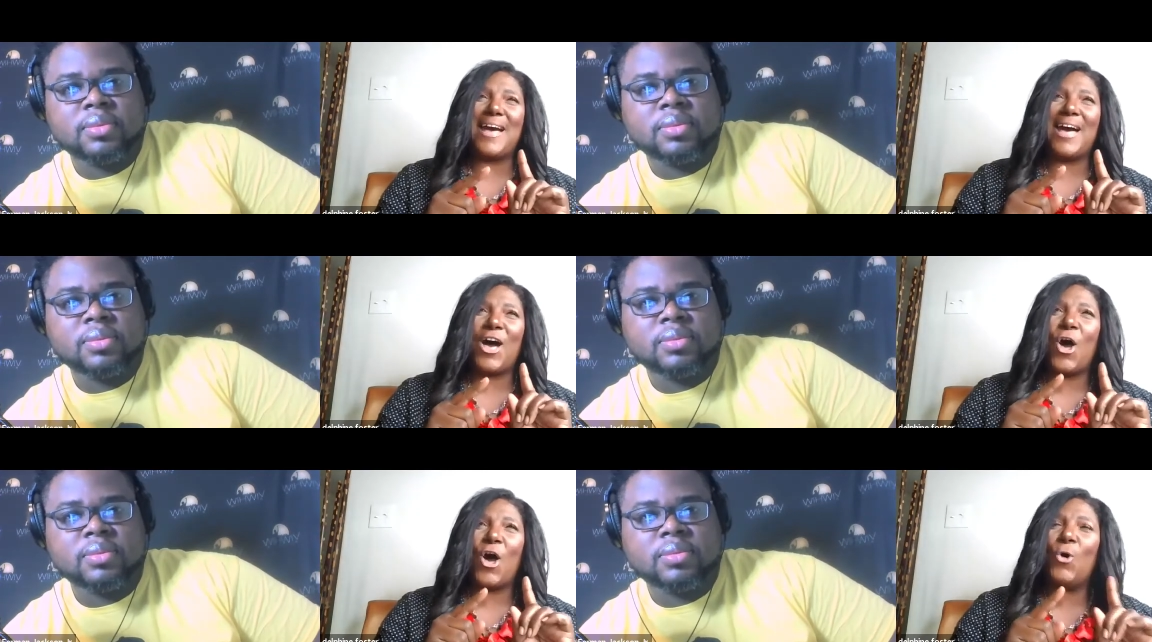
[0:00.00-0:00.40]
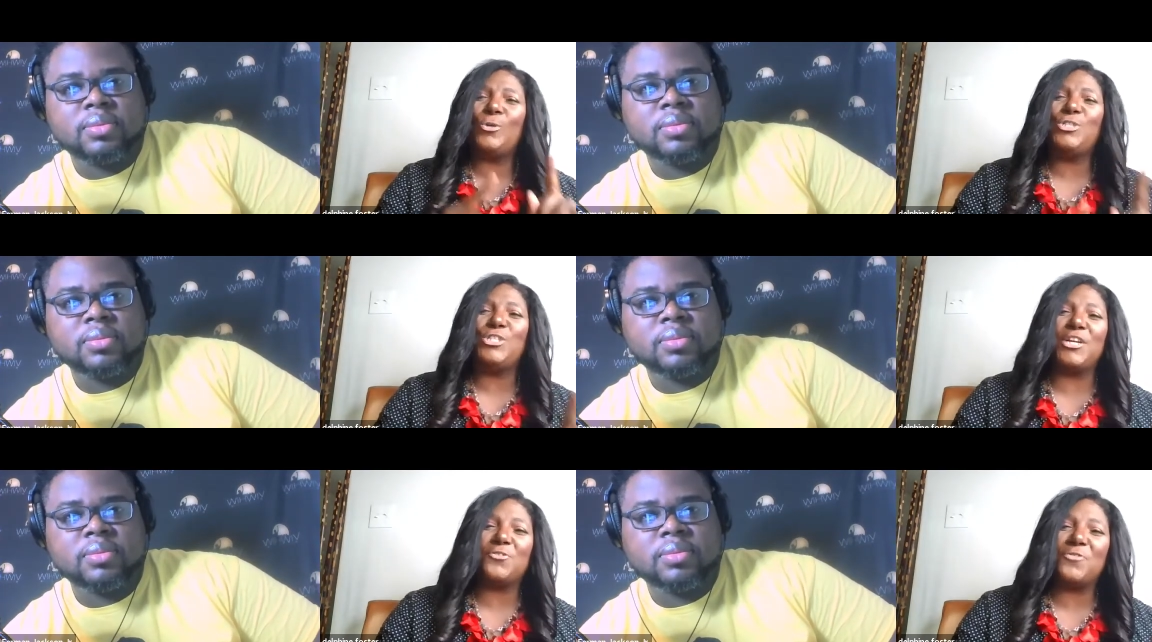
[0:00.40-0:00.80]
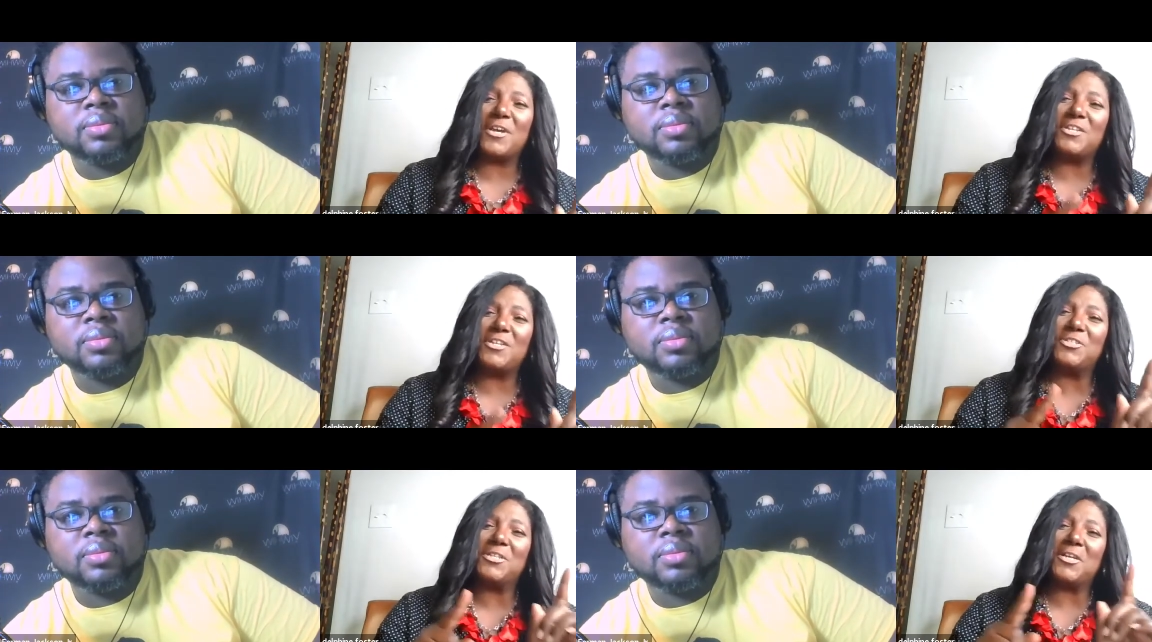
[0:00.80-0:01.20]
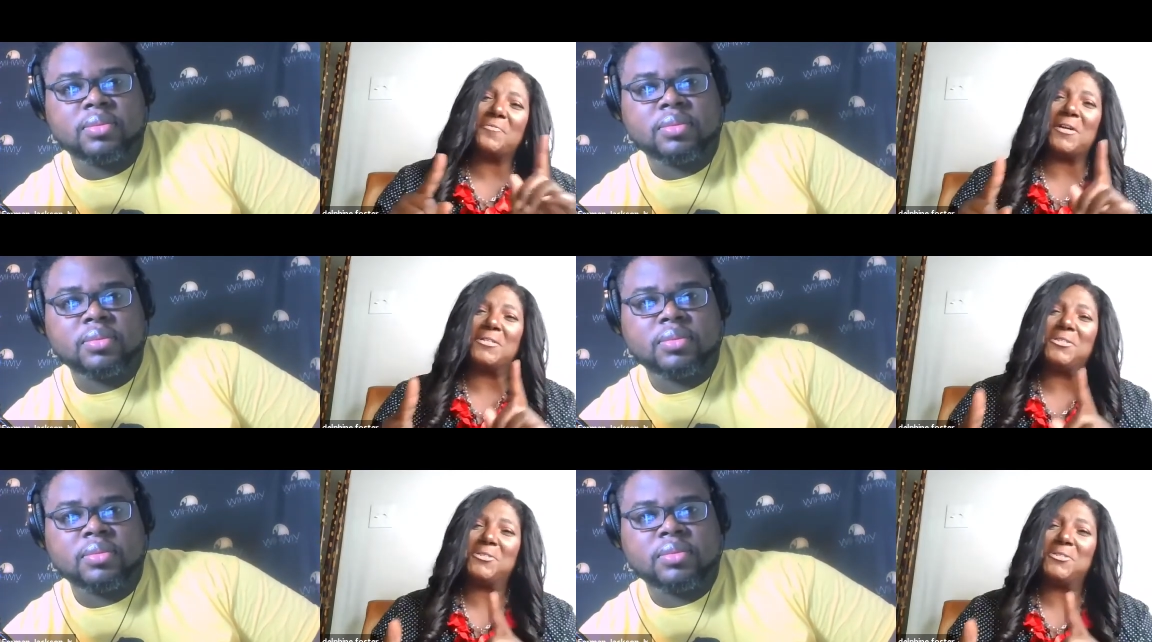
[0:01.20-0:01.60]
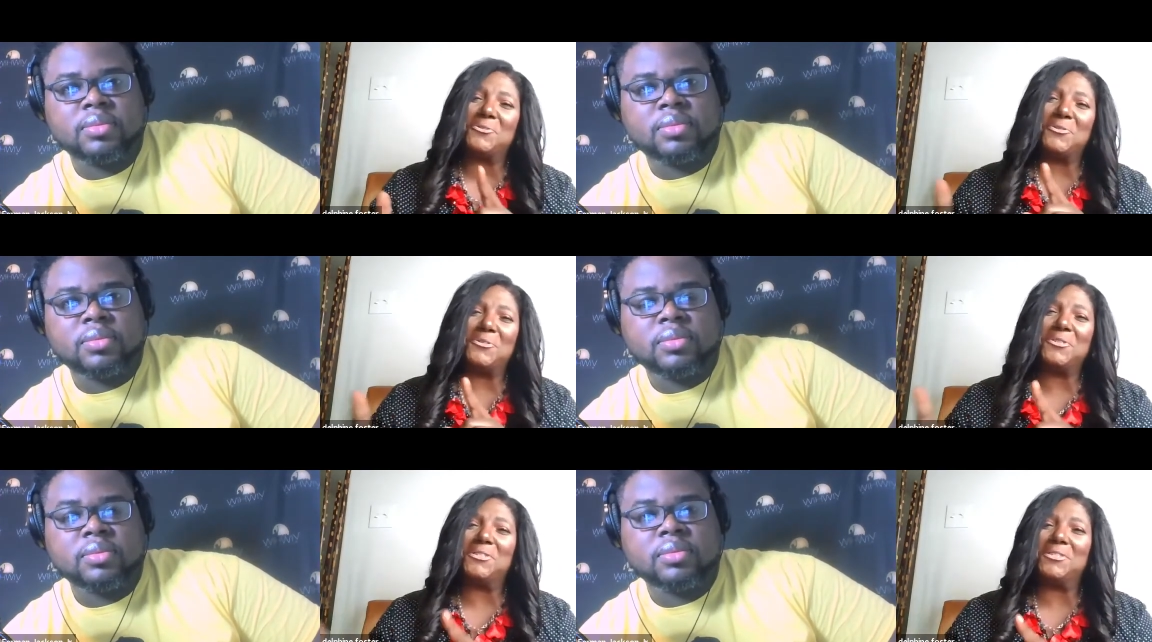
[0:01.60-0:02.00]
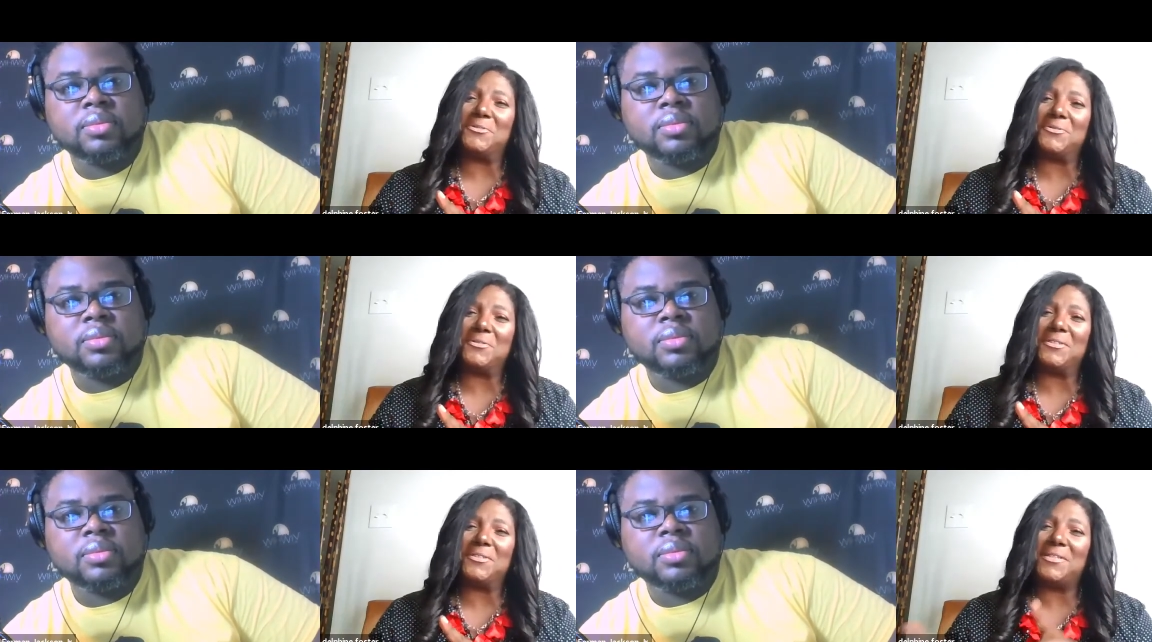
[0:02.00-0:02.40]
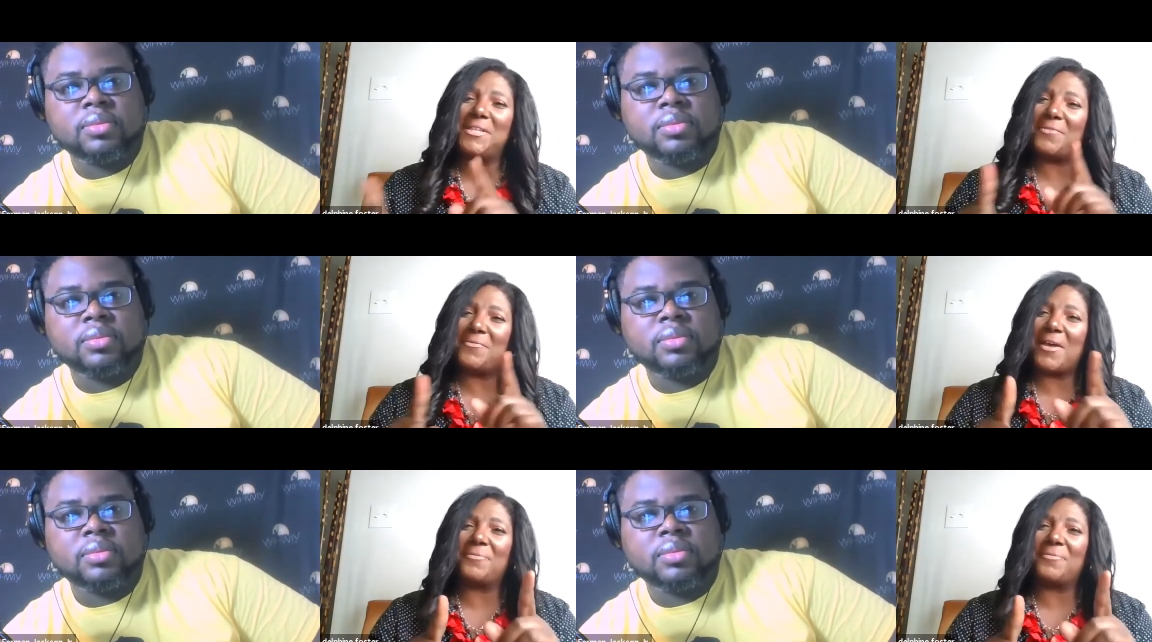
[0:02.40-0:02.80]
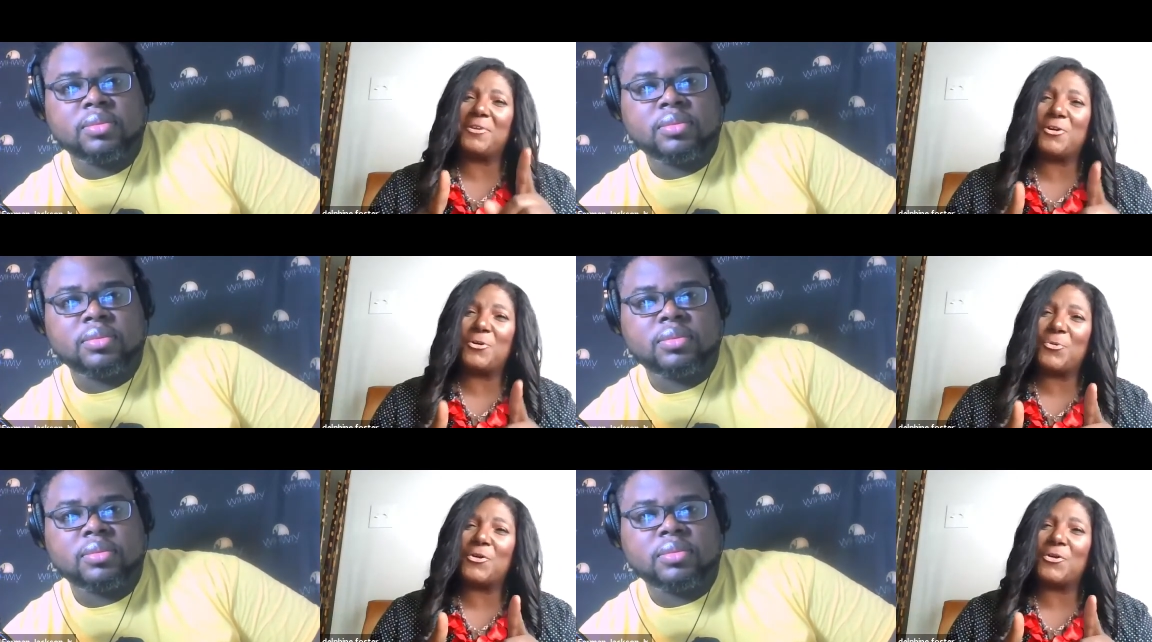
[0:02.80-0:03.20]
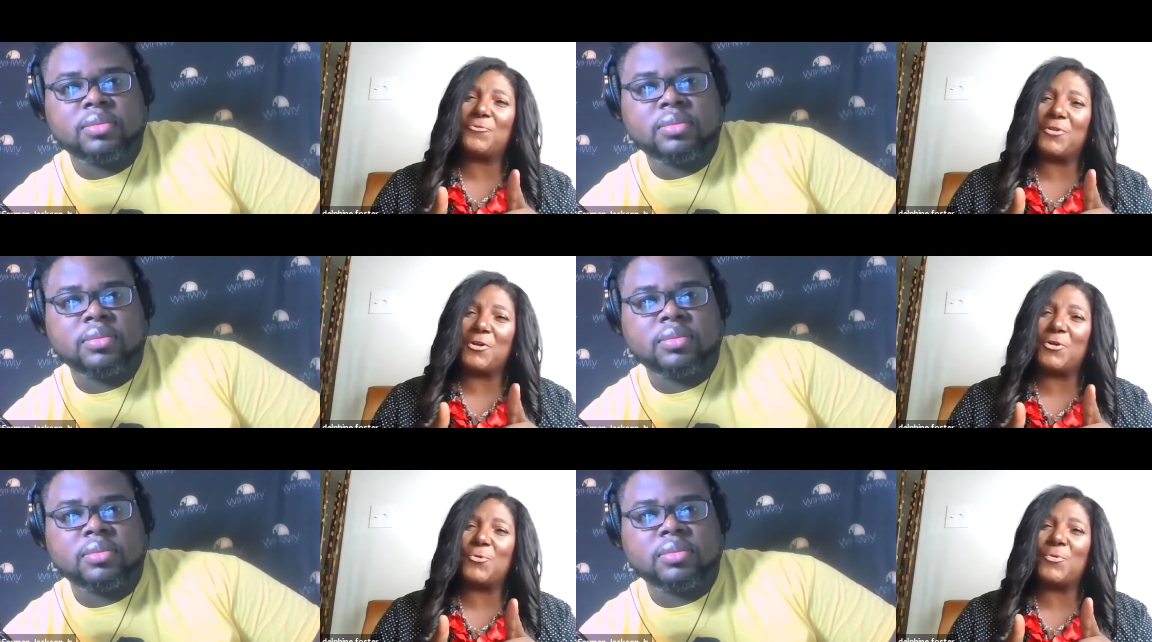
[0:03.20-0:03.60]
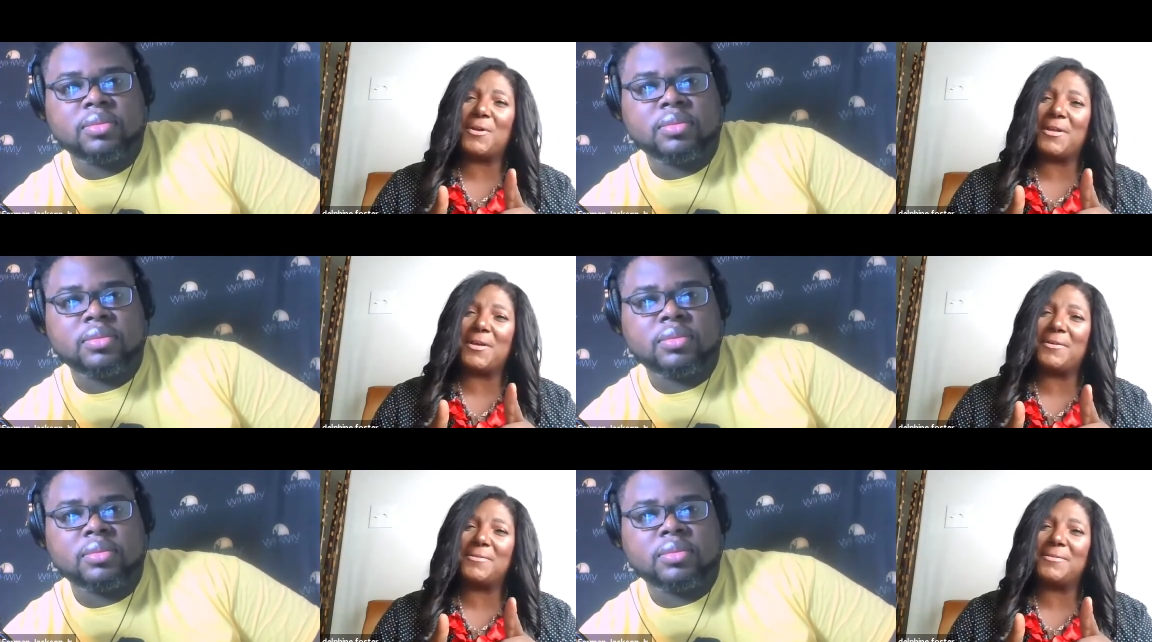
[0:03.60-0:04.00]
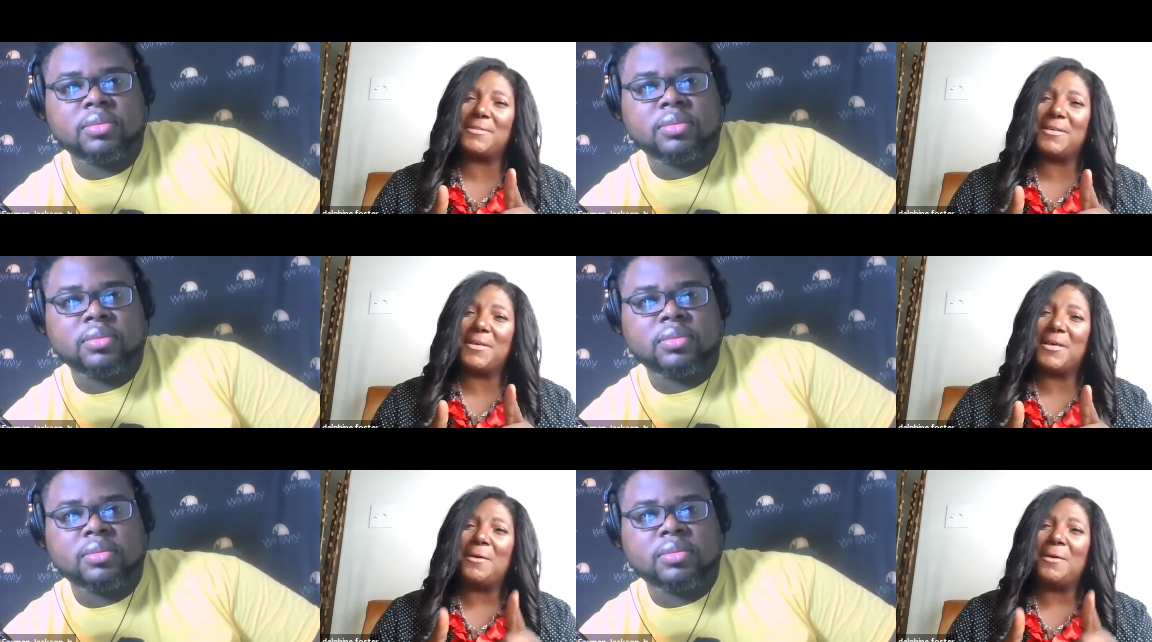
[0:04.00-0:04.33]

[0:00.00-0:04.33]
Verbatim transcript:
Speaker 1: a whole generation of our children's children never have to go to work for no one else